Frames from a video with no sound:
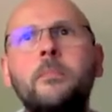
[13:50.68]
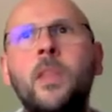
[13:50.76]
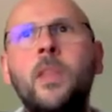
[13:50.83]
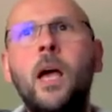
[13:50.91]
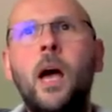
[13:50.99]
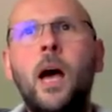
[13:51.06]

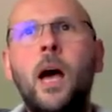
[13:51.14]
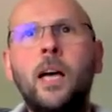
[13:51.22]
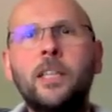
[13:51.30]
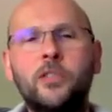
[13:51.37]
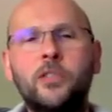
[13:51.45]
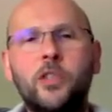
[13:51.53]
So Tom
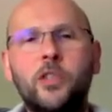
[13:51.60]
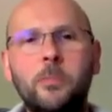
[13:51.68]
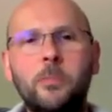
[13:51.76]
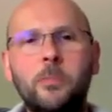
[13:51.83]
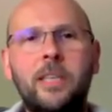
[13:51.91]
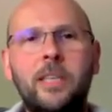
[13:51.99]
Seddon came
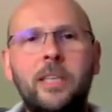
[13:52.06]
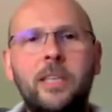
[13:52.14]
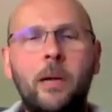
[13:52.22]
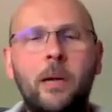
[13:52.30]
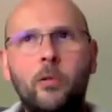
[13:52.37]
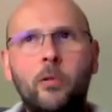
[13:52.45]
up with a great
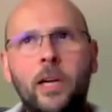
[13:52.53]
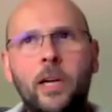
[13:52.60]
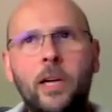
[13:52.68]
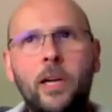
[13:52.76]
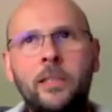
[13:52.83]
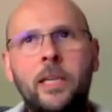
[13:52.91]
idea.
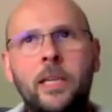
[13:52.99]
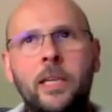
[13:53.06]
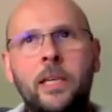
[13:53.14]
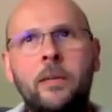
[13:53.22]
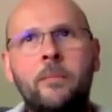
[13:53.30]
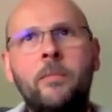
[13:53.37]
So
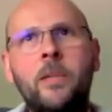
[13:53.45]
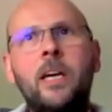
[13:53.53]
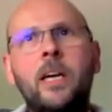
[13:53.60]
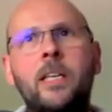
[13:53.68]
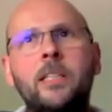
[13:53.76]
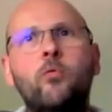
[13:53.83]
rather
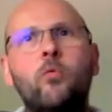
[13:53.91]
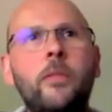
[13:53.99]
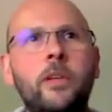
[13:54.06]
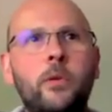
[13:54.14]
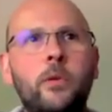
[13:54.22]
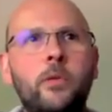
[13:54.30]
than using
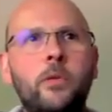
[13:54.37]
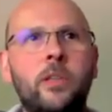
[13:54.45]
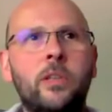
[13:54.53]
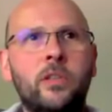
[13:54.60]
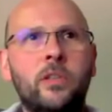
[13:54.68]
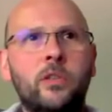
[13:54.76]
just store
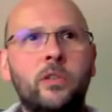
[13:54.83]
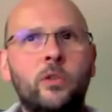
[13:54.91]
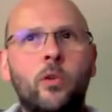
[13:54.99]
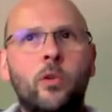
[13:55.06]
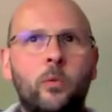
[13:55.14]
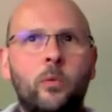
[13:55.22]
absolute,
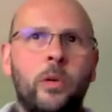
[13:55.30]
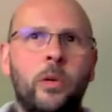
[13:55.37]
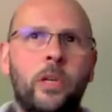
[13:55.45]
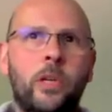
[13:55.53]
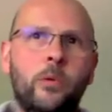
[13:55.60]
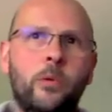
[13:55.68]
we use
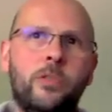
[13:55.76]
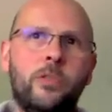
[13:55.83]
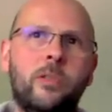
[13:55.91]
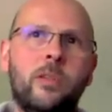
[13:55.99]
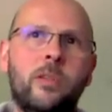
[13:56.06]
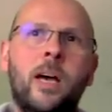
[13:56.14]

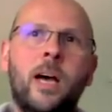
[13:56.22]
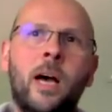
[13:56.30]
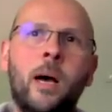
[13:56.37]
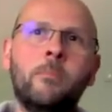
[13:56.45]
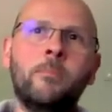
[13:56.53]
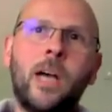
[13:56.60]

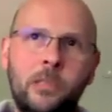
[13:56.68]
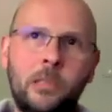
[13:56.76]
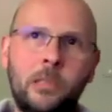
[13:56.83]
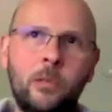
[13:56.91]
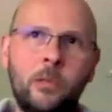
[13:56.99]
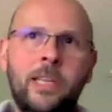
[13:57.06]
absolute
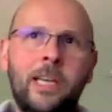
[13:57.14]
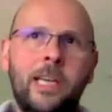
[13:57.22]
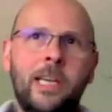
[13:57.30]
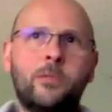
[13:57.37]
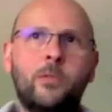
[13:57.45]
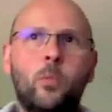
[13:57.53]
index with
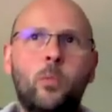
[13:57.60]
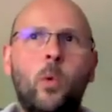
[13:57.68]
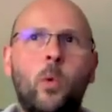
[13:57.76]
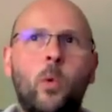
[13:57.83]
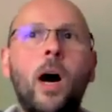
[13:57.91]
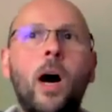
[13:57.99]
Y
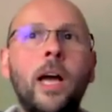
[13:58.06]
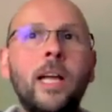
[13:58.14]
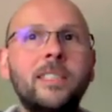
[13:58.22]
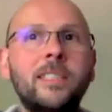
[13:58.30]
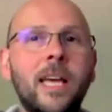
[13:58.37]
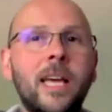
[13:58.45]
instead,
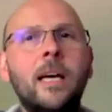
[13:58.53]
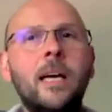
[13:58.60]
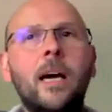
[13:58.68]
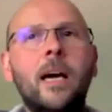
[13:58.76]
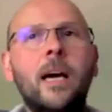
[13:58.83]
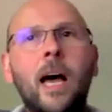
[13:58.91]

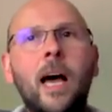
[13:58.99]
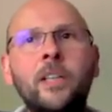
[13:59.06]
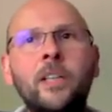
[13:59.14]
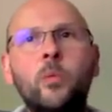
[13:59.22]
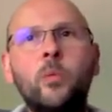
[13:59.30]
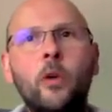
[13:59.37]
and we
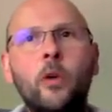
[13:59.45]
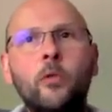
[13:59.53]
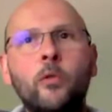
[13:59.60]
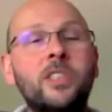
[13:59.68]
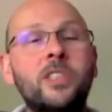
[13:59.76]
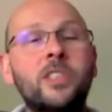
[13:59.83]
unroll just the
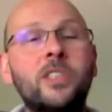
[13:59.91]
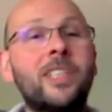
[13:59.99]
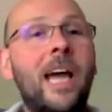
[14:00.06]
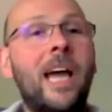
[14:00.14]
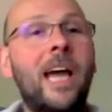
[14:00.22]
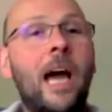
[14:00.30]
character
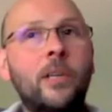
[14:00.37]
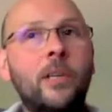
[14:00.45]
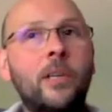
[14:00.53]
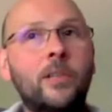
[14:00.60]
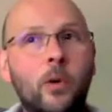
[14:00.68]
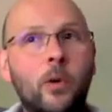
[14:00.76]

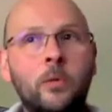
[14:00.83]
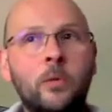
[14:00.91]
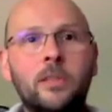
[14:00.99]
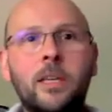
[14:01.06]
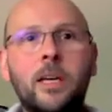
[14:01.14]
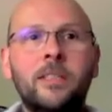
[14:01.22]
rows and
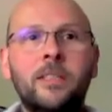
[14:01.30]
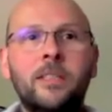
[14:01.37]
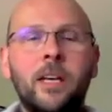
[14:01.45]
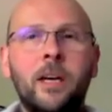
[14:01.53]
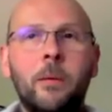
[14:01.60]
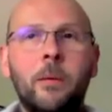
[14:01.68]

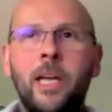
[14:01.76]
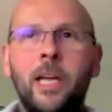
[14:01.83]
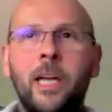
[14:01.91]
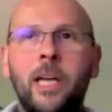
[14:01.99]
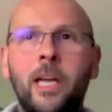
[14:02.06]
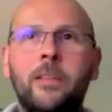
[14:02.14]
make
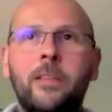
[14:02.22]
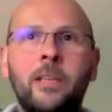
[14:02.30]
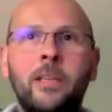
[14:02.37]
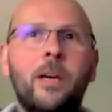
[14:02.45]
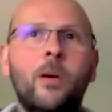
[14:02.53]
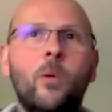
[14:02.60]
the
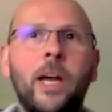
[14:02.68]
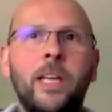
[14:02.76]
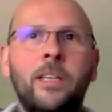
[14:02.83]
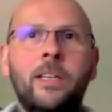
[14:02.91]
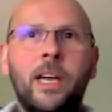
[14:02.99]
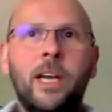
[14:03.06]
Y
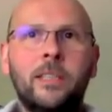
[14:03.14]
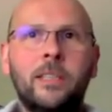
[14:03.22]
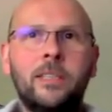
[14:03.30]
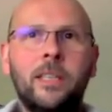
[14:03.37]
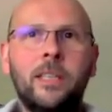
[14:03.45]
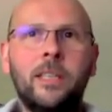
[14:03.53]
index
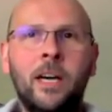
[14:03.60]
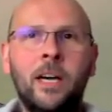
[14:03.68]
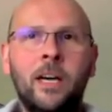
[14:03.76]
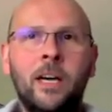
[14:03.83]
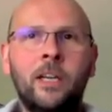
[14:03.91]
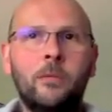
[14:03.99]

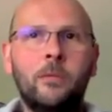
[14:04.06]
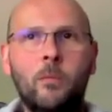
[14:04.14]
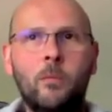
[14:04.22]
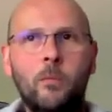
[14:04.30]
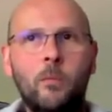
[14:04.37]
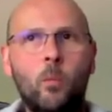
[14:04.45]

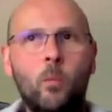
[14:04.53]
work